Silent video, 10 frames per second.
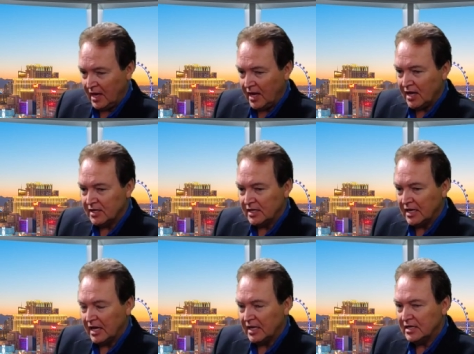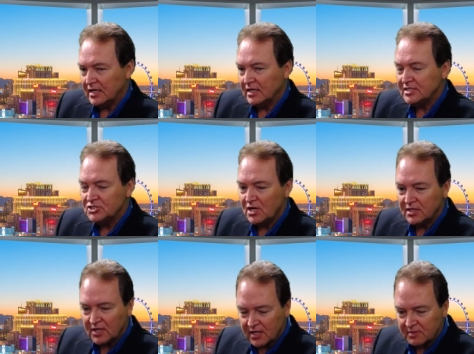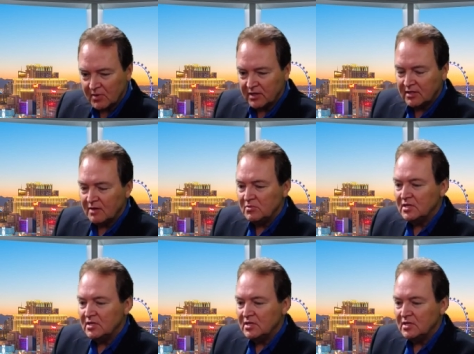And let's talk about that,